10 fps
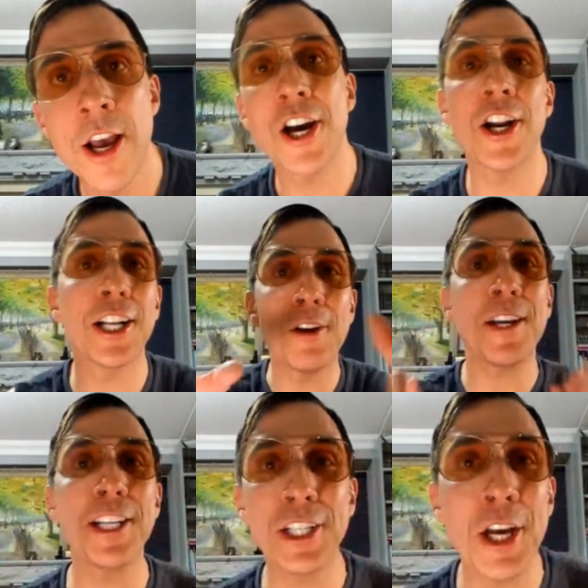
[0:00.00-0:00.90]
And I don't
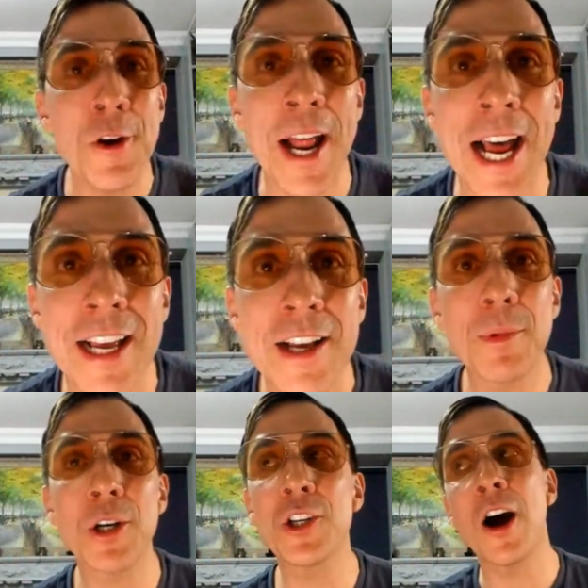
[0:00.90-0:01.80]
need to do that
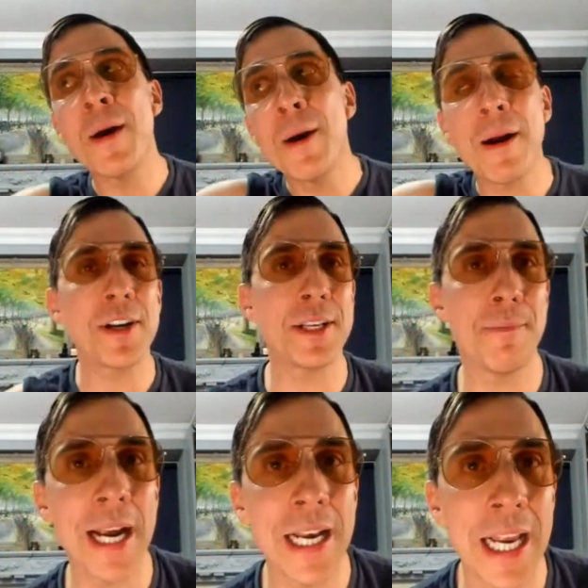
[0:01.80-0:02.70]
because I'm married to
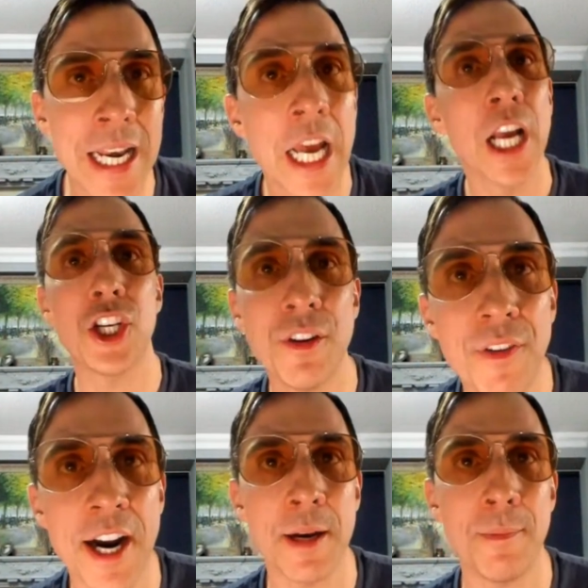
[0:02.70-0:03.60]
May Lynn and she
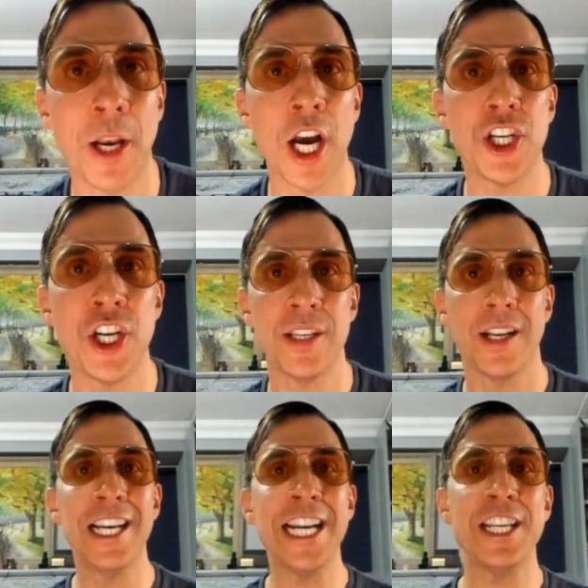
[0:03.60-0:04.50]
fucking obliges.
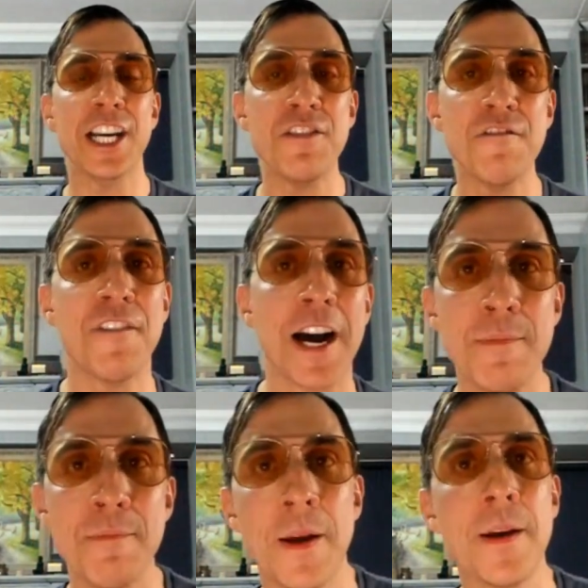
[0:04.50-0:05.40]
Linda, you fucking...